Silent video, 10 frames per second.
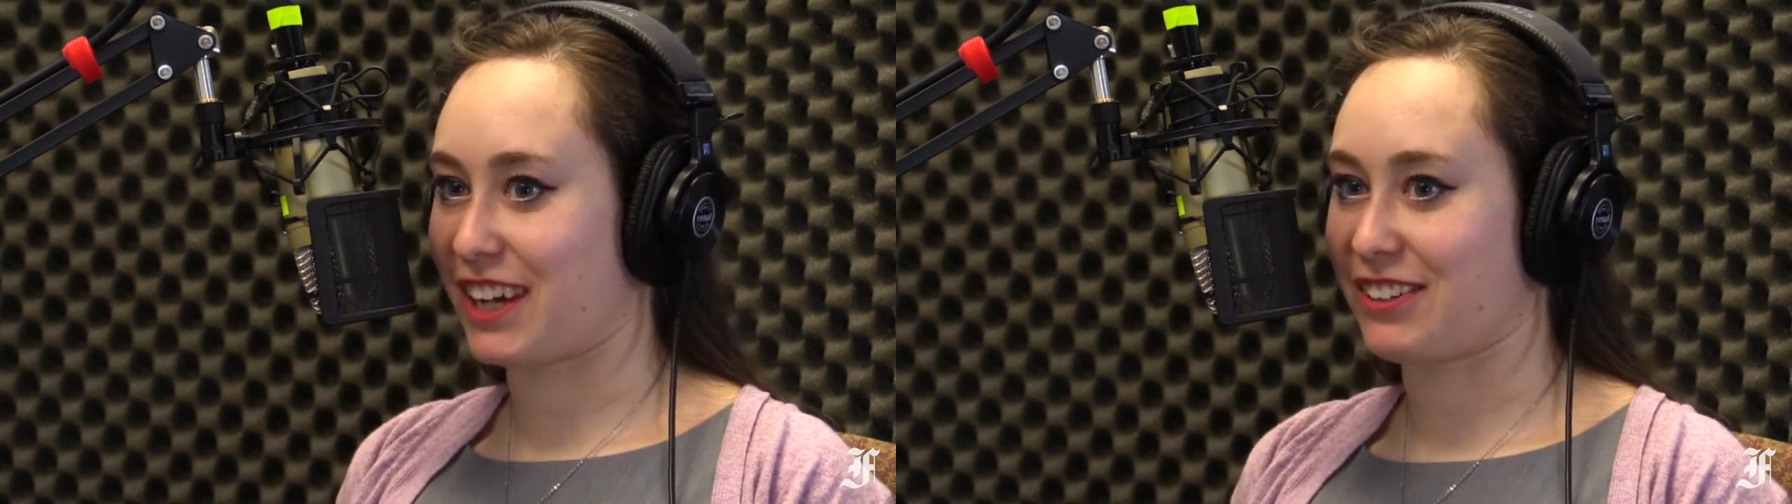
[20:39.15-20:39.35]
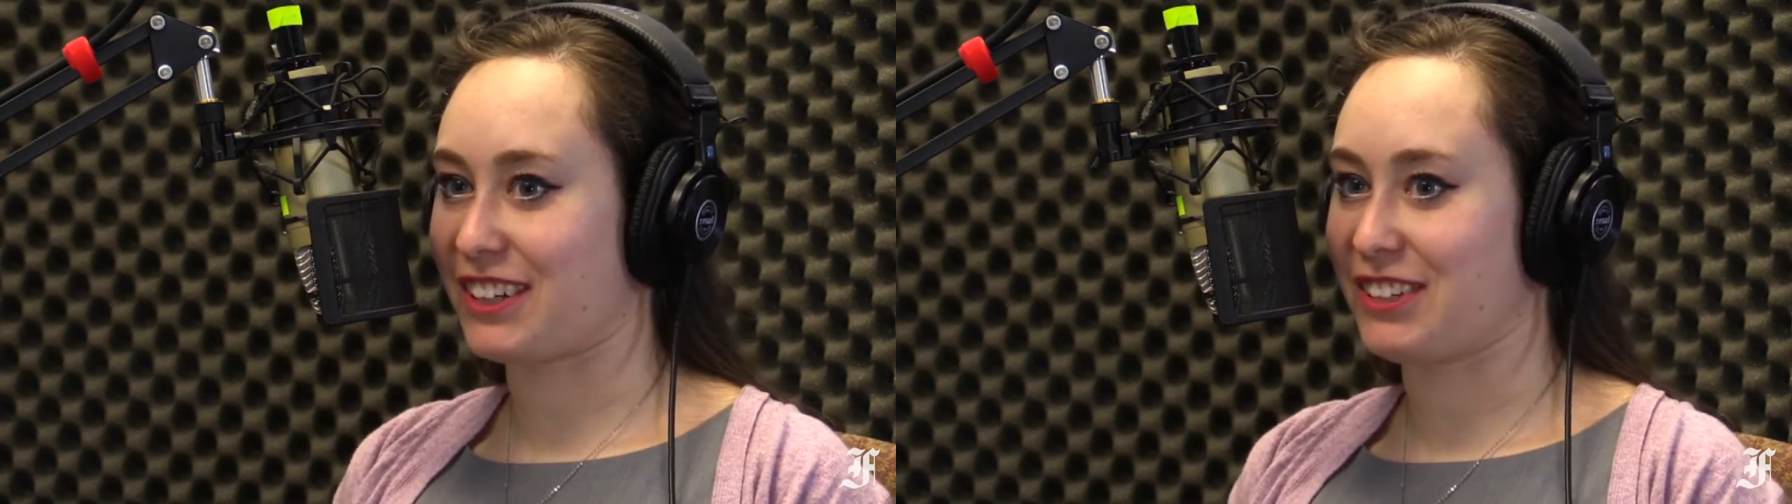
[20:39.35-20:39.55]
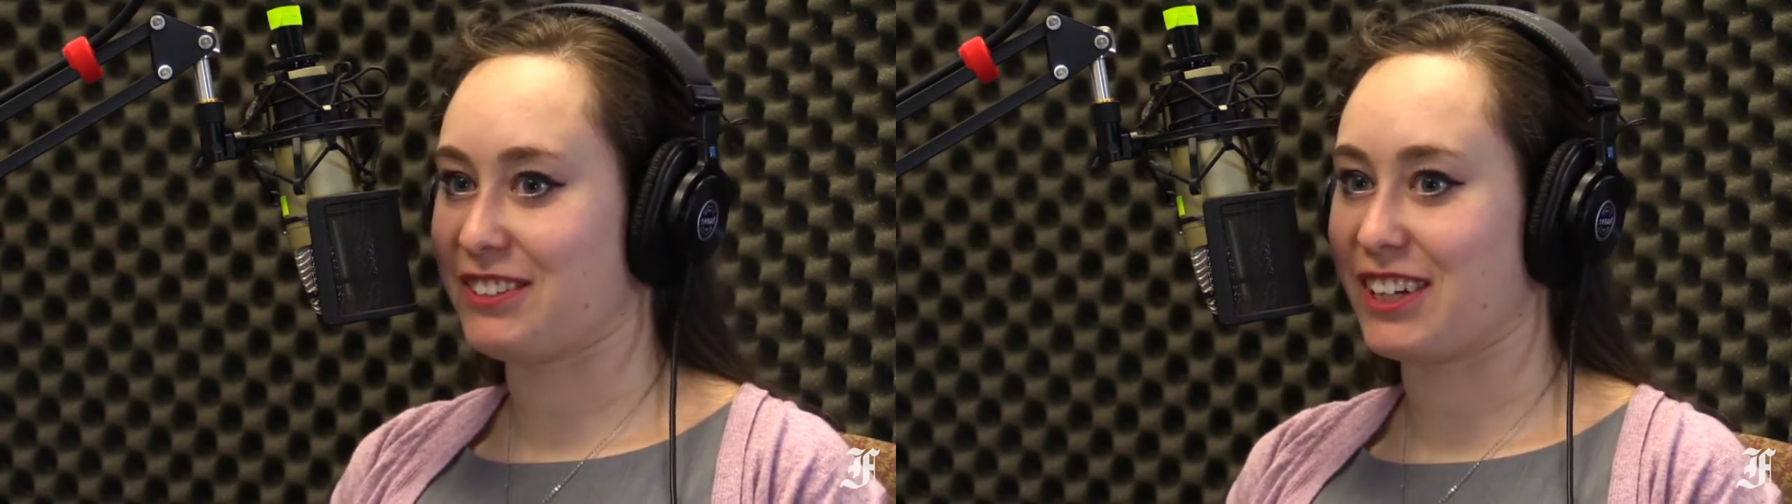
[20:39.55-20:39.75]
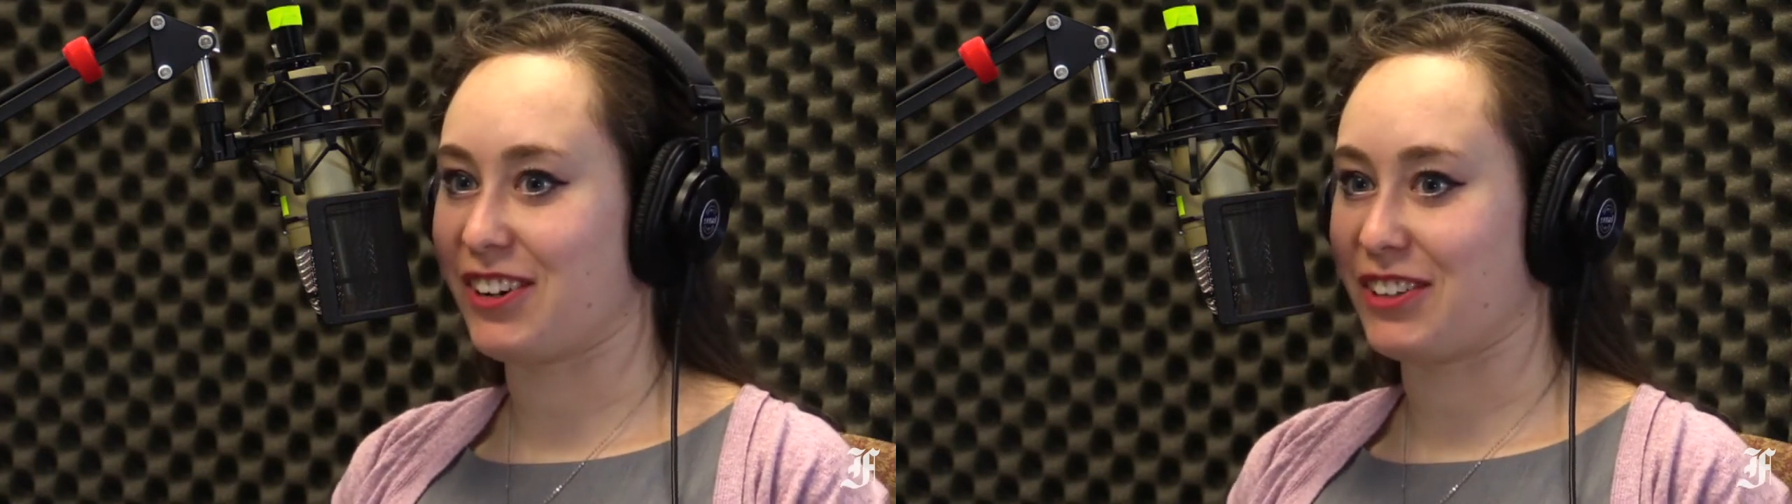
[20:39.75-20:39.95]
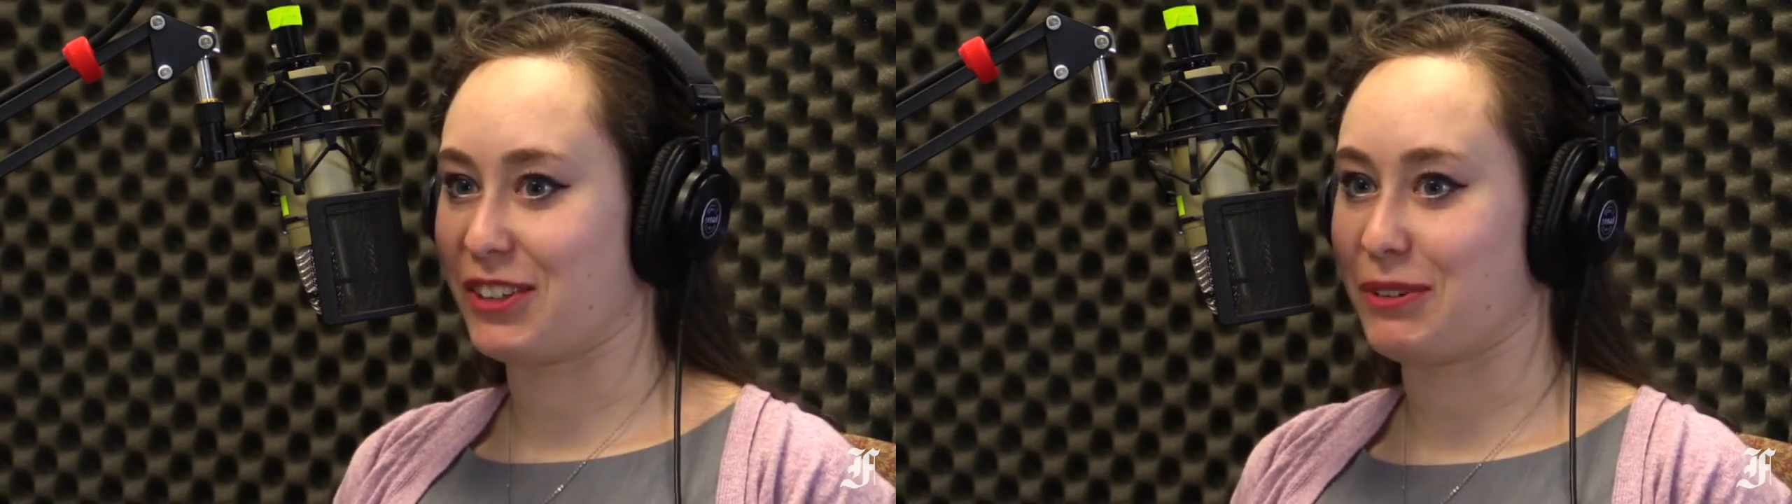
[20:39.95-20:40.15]
How can you
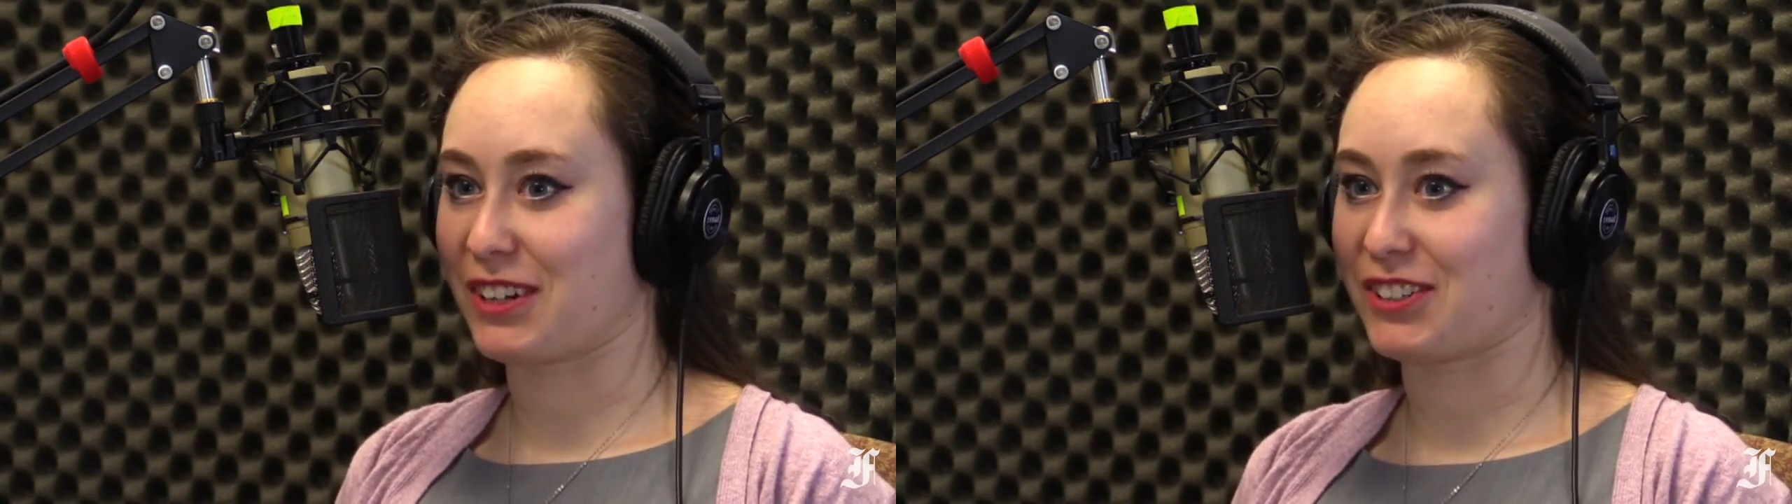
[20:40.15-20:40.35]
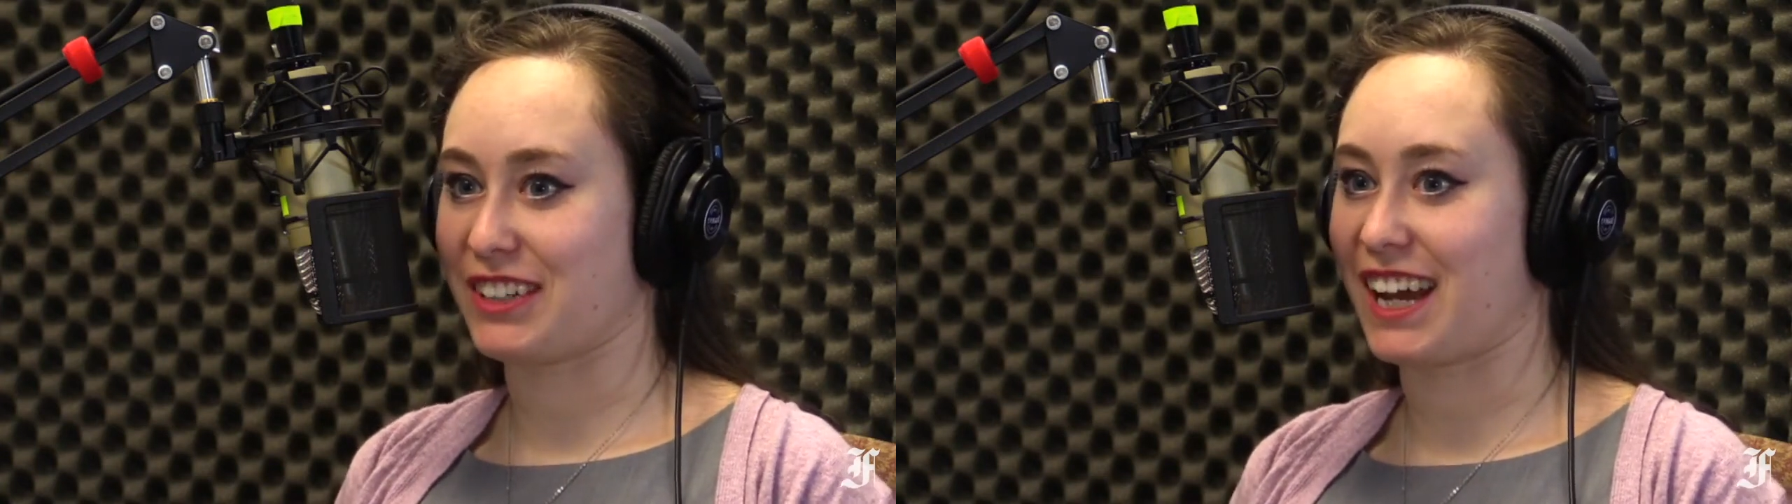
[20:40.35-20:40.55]
tell that you actually